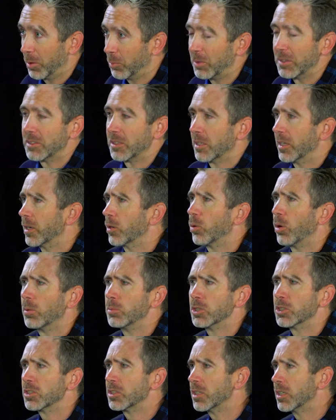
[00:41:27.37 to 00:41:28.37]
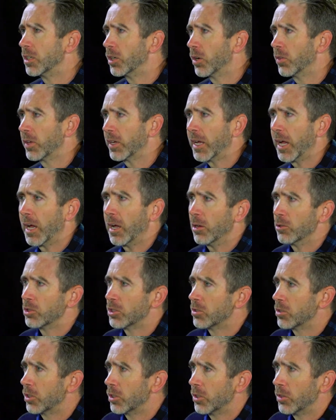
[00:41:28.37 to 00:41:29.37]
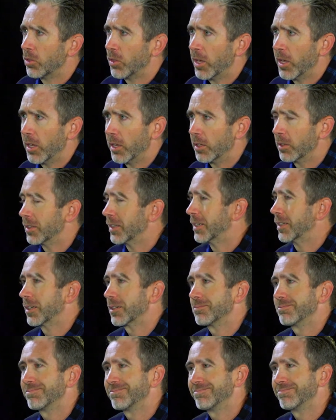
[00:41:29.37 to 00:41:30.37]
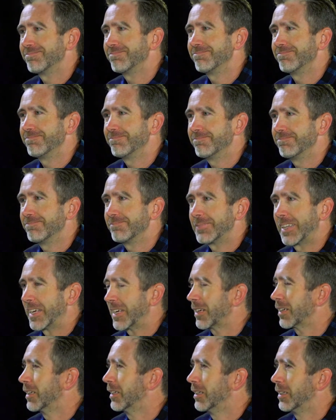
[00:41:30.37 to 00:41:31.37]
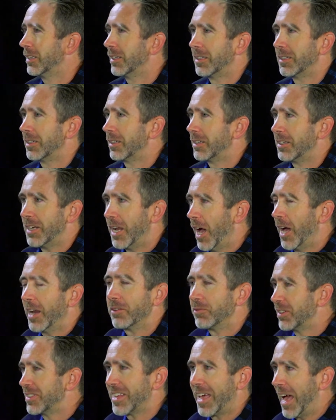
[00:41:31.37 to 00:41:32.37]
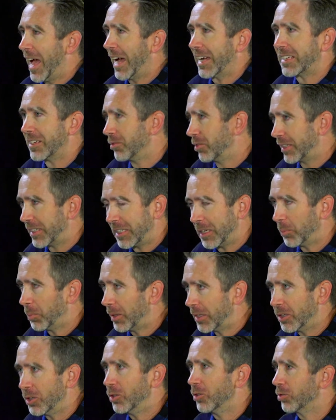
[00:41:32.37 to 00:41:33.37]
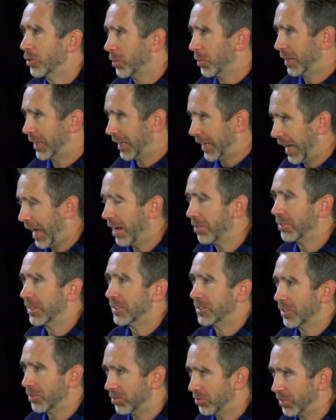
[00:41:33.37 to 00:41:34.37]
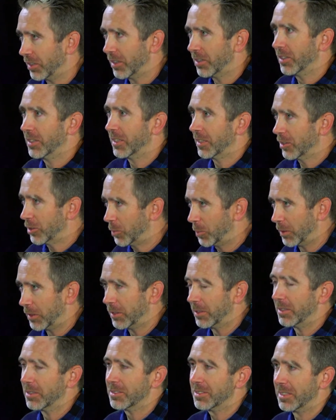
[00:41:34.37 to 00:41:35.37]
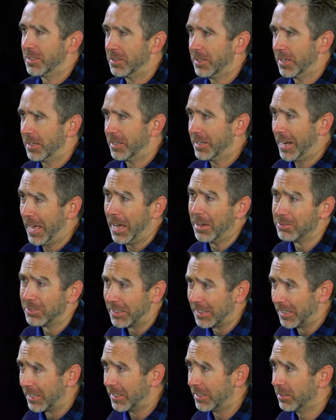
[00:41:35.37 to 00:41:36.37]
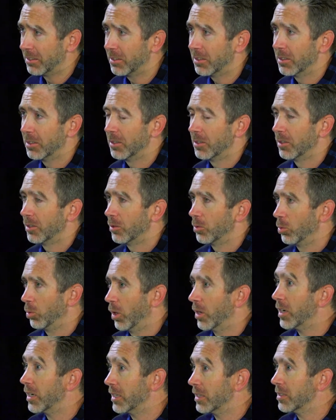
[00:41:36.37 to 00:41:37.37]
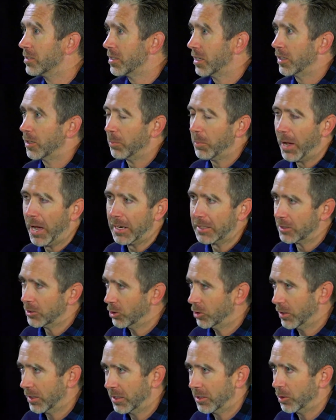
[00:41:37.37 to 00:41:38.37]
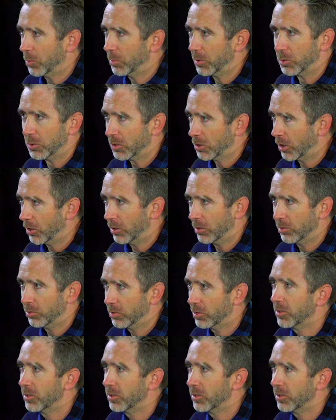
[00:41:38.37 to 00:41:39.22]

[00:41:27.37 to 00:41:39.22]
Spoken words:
And we say, like, well, I'm just sitting here on the couch, it's a good thing. Like, like, not if it's actively keeping you from, like, having to feel and experience and navigate what it is that your body is trying to help you resolve.